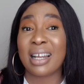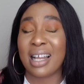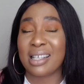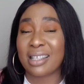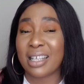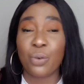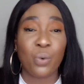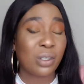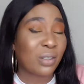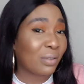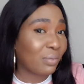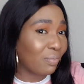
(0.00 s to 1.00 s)
and her skin
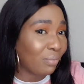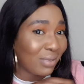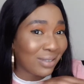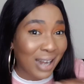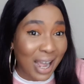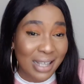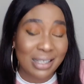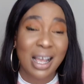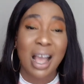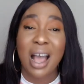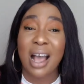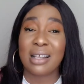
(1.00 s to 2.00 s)
was nice,
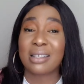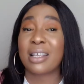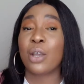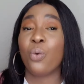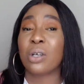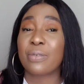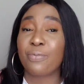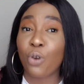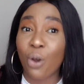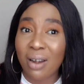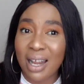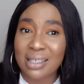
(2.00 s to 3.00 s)
her skin was
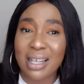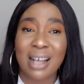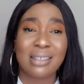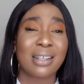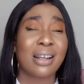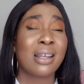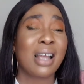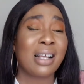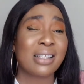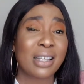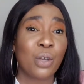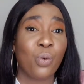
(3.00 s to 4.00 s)
flawless,
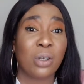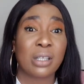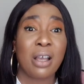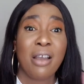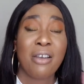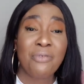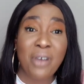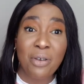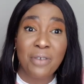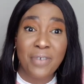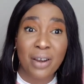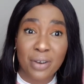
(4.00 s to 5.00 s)
her skin was
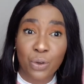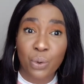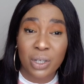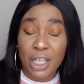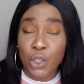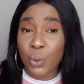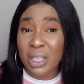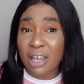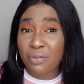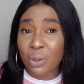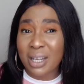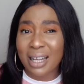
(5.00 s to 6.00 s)
very, very good. It will
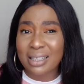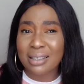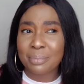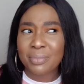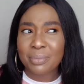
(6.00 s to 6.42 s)
give you that